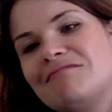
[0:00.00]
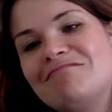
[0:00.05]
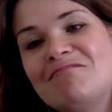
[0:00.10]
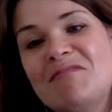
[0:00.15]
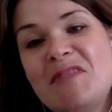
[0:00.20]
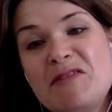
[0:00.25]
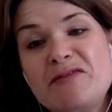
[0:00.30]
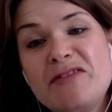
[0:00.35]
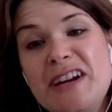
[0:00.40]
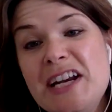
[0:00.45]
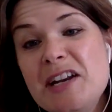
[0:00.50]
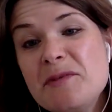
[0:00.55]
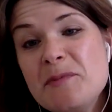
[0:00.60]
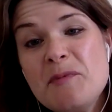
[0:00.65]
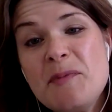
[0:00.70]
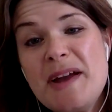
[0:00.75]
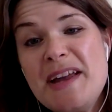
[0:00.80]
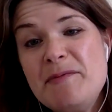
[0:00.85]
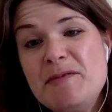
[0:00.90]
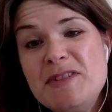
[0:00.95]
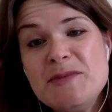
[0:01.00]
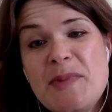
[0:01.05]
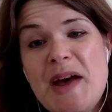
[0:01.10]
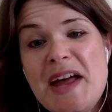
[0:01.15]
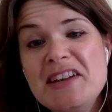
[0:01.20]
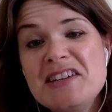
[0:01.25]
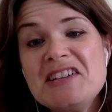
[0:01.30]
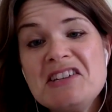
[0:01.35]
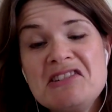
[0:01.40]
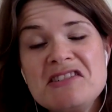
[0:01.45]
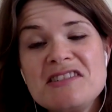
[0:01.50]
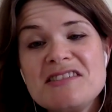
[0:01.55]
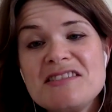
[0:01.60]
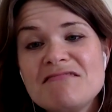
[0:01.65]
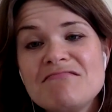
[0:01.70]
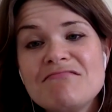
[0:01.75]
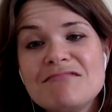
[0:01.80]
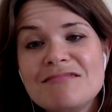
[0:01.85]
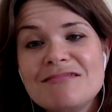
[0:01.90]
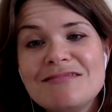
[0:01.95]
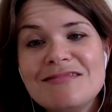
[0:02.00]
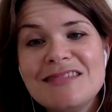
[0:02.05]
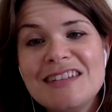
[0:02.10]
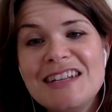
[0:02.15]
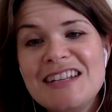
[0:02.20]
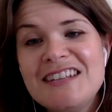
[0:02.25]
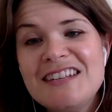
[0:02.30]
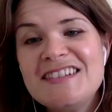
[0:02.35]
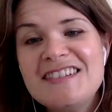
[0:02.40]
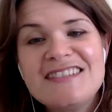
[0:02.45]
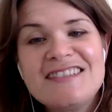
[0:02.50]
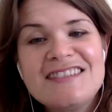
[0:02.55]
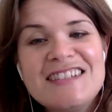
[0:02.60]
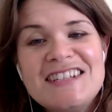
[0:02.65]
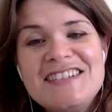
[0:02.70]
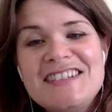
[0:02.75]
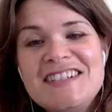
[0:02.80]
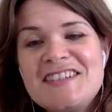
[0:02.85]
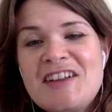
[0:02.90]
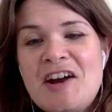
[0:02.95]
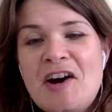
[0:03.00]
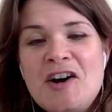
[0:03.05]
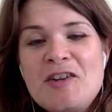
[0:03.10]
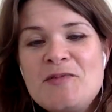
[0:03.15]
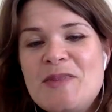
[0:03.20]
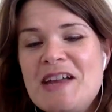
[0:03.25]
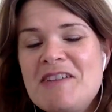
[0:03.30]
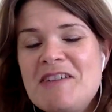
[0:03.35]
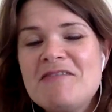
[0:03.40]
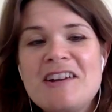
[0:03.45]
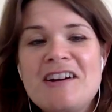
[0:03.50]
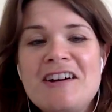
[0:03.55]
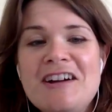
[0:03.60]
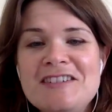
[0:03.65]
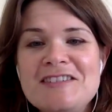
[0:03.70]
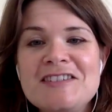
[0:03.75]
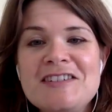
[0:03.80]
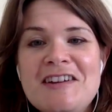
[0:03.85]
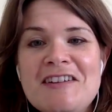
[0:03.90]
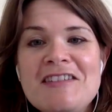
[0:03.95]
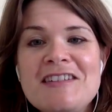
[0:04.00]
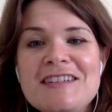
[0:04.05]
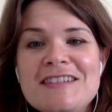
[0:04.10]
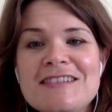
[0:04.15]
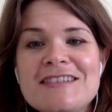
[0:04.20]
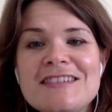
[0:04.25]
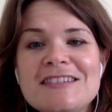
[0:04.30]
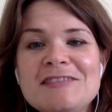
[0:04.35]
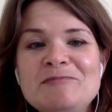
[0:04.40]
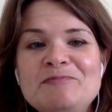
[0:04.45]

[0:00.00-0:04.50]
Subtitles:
freedom and my independence. It's just hard being reliant on others.